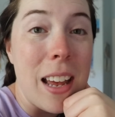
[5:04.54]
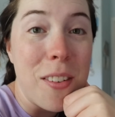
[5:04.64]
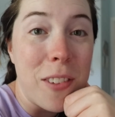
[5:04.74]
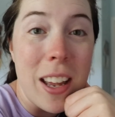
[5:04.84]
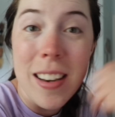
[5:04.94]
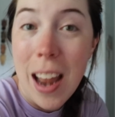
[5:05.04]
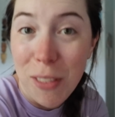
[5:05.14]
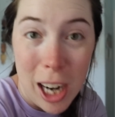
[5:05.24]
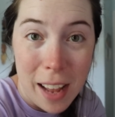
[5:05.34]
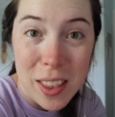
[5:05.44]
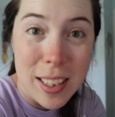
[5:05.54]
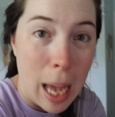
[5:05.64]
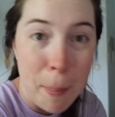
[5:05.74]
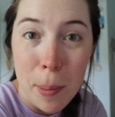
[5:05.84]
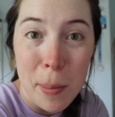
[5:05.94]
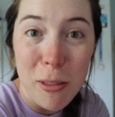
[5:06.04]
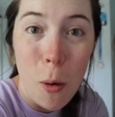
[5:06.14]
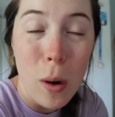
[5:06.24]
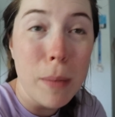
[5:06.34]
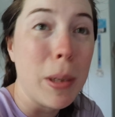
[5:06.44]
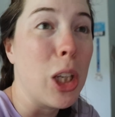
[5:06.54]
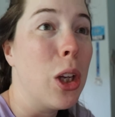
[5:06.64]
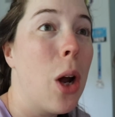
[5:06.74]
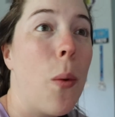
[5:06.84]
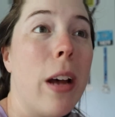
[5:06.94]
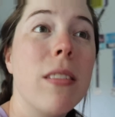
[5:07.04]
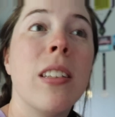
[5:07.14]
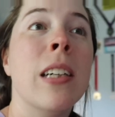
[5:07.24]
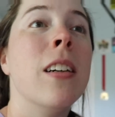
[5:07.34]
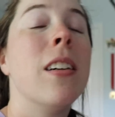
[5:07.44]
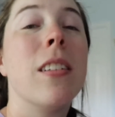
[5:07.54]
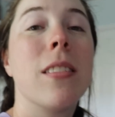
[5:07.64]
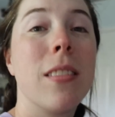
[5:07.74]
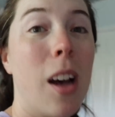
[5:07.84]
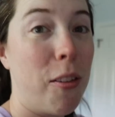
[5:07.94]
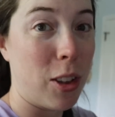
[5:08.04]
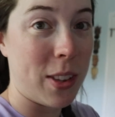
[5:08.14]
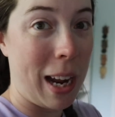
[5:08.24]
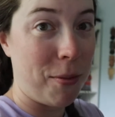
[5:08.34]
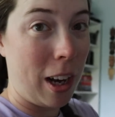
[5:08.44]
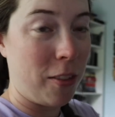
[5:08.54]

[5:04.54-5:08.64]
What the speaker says: have never had this happen before, but you know what? A first time for